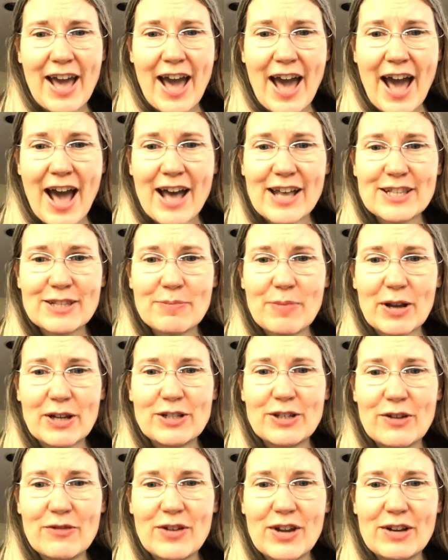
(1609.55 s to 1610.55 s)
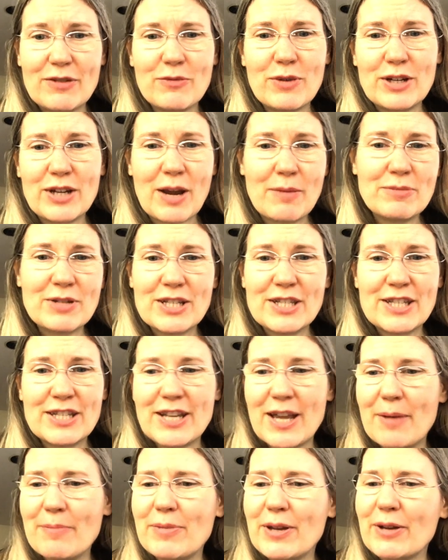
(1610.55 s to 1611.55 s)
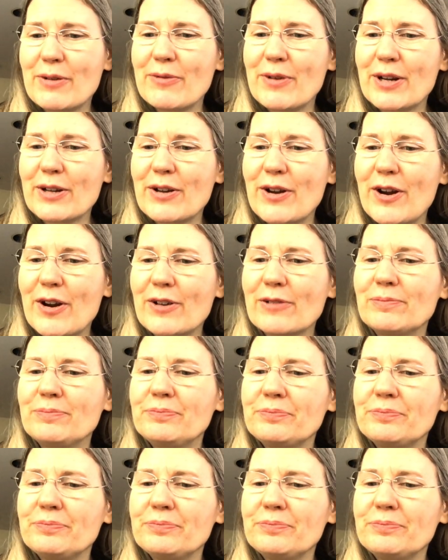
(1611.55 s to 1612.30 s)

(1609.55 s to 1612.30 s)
aspect of it when I'm just stamping one card.